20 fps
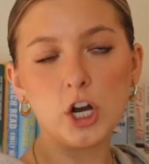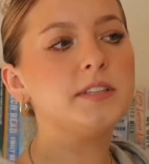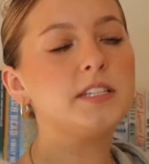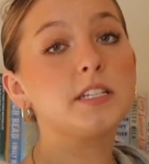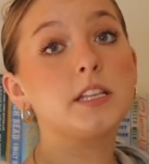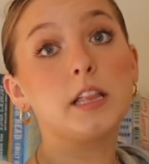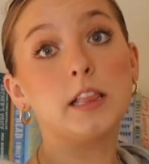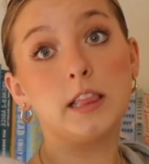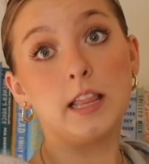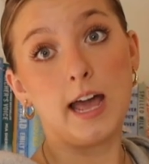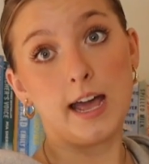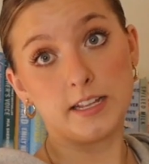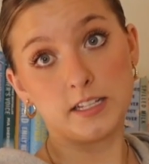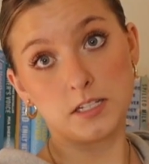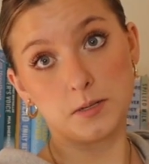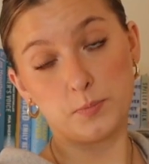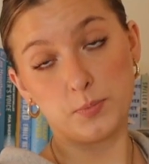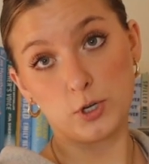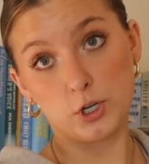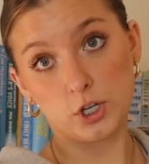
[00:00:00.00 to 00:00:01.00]
It's the
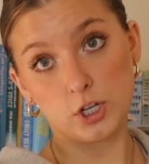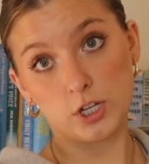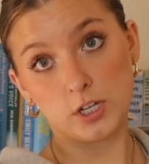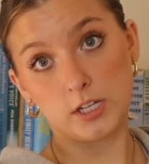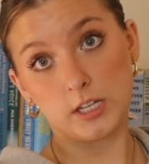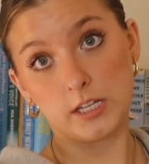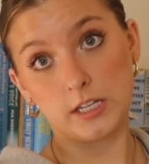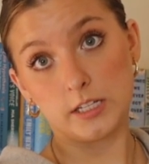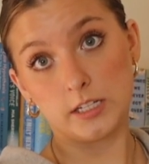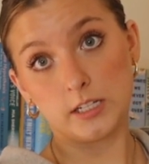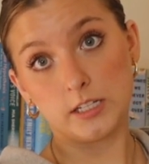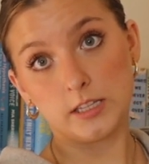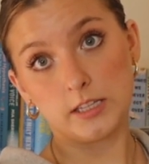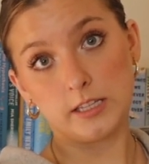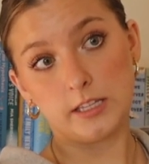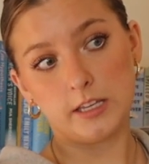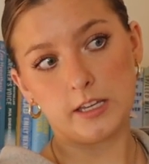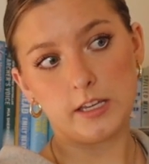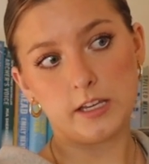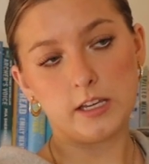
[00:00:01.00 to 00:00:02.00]
last book in
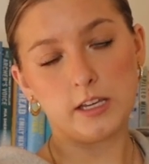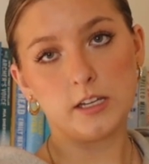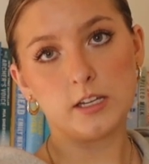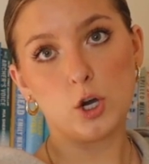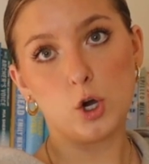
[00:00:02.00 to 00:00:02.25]
the